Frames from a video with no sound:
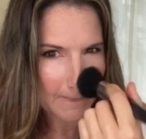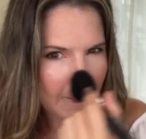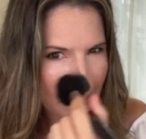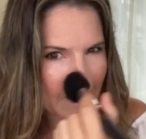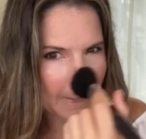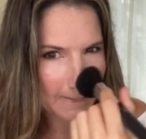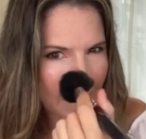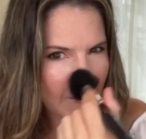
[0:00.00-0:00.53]

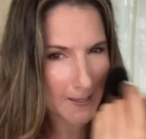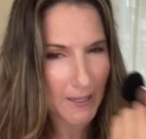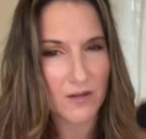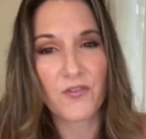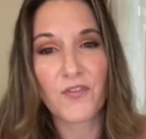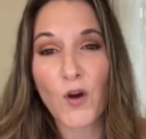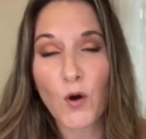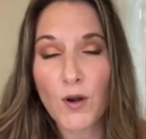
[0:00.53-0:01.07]

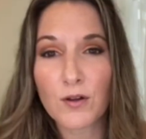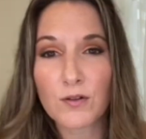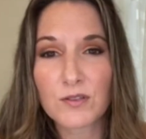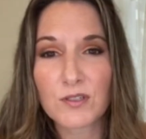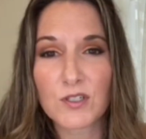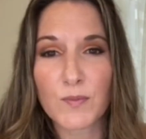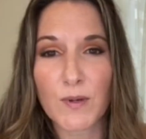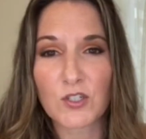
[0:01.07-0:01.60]
And photos,
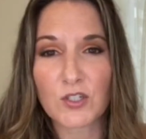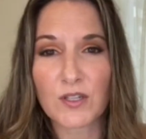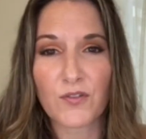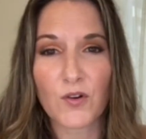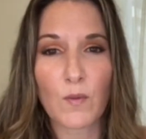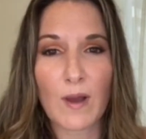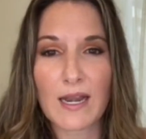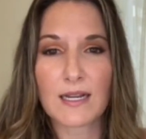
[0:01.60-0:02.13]
especially
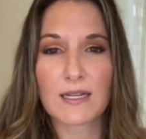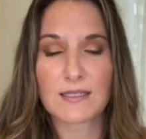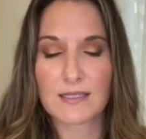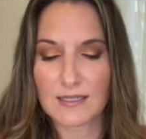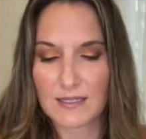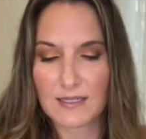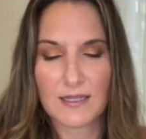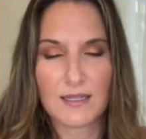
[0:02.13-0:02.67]
for
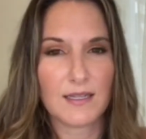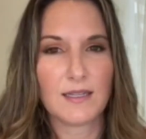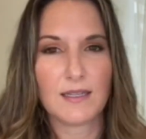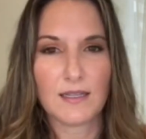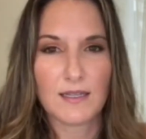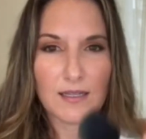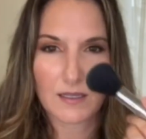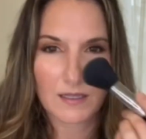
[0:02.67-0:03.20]
weddings,
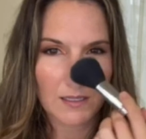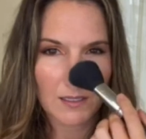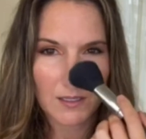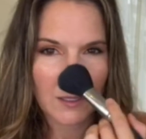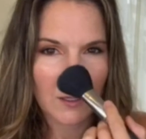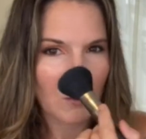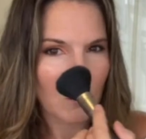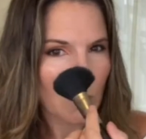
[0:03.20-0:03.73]

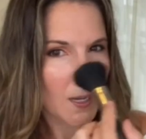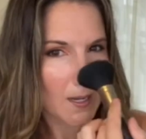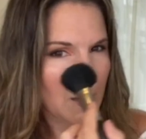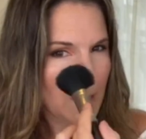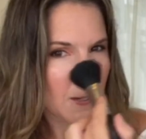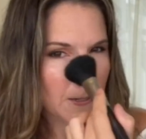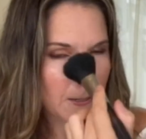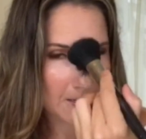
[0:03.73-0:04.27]

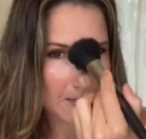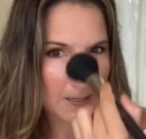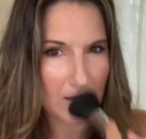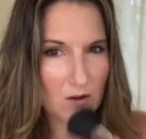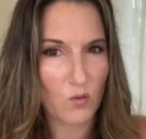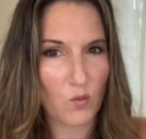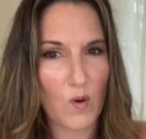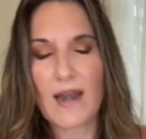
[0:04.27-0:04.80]

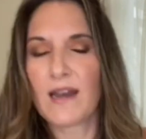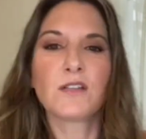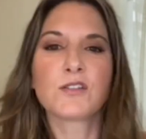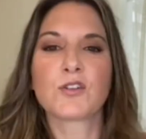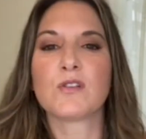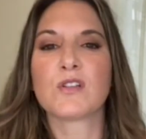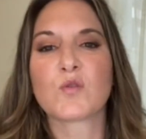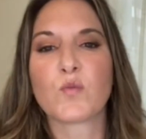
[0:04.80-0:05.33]
weddings
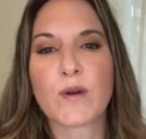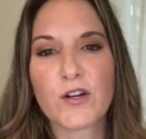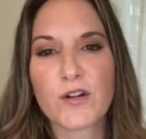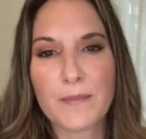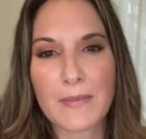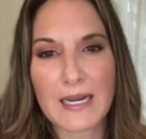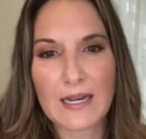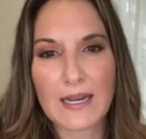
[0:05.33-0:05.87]
are this
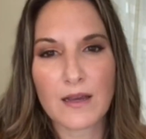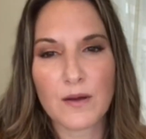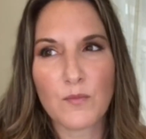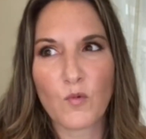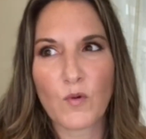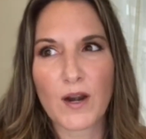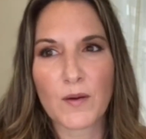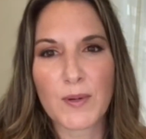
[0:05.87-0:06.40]
weird
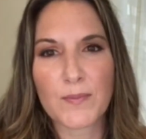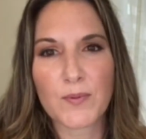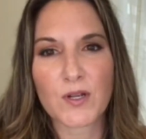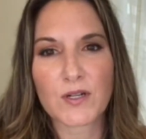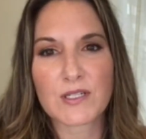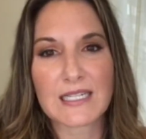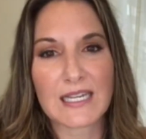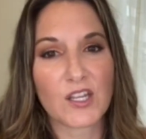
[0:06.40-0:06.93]
medium where people
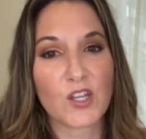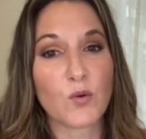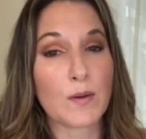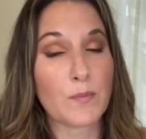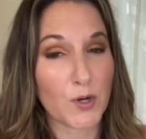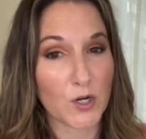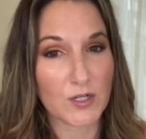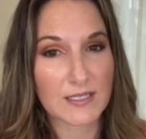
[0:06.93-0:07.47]
are seeing you
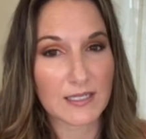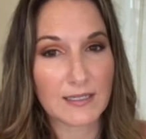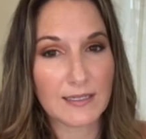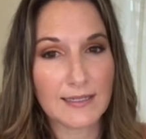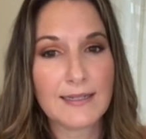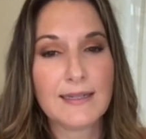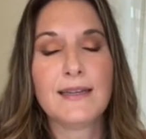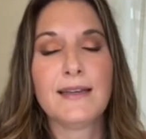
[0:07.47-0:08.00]
in person,
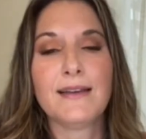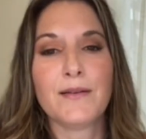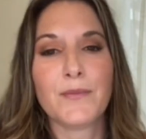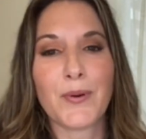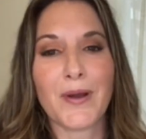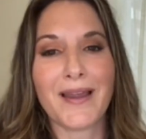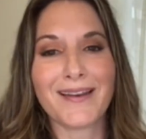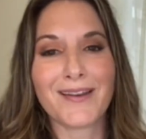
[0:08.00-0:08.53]

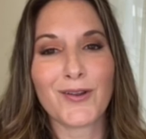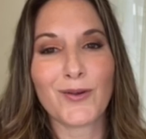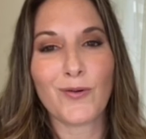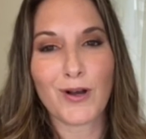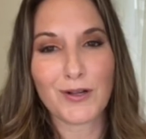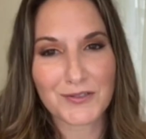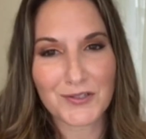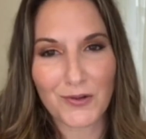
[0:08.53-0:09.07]
but you
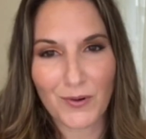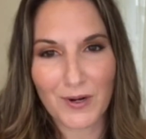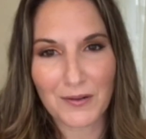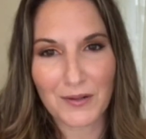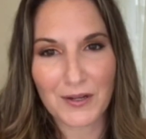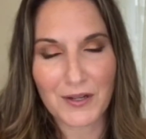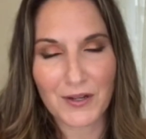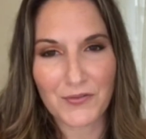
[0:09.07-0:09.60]
also want to
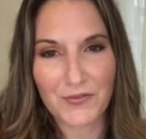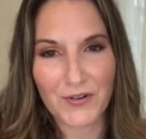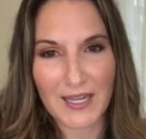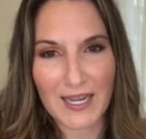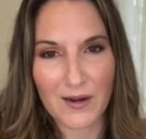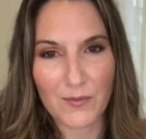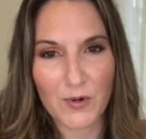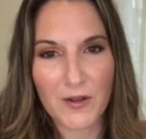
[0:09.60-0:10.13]
look good for
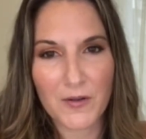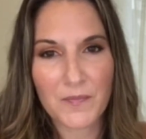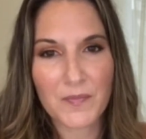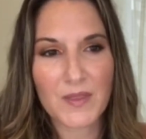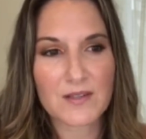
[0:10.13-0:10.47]
camera.